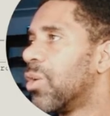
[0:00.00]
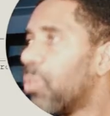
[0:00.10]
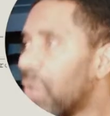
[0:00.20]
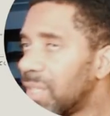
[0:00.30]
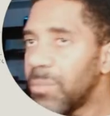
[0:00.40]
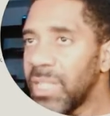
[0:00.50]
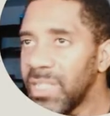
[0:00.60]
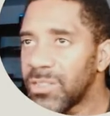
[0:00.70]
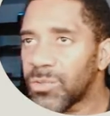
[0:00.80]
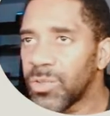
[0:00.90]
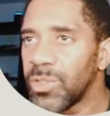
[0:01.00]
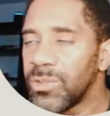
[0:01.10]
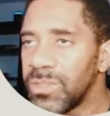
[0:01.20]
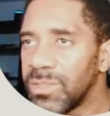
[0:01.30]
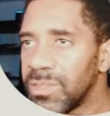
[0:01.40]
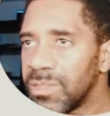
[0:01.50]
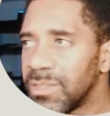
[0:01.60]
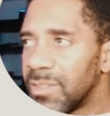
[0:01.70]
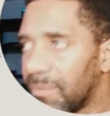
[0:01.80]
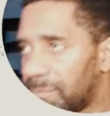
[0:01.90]
1 means true,
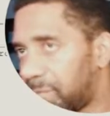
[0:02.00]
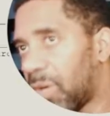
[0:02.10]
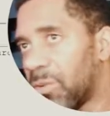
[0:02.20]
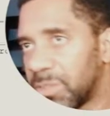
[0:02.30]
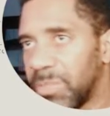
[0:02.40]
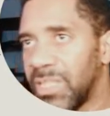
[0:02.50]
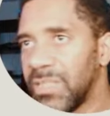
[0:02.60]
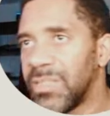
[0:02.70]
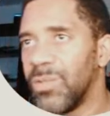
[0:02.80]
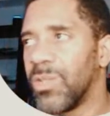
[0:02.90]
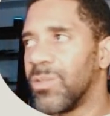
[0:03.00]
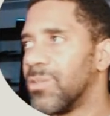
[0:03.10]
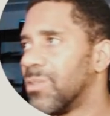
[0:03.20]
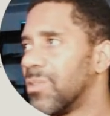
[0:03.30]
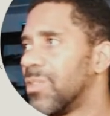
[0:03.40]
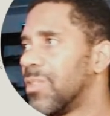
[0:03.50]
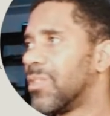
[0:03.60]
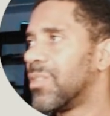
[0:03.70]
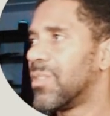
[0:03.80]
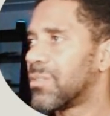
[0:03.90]
false means 0.
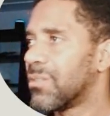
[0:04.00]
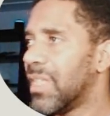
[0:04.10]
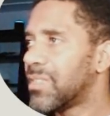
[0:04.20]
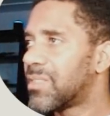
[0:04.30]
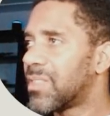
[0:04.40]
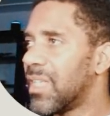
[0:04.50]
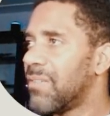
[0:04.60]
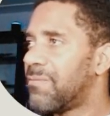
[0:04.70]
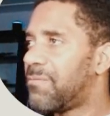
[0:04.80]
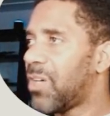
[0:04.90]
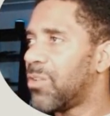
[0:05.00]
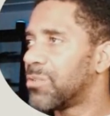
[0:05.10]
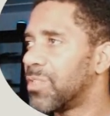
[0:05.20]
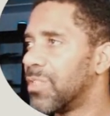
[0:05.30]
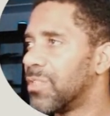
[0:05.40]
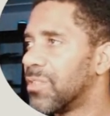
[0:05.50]
So let's say false here.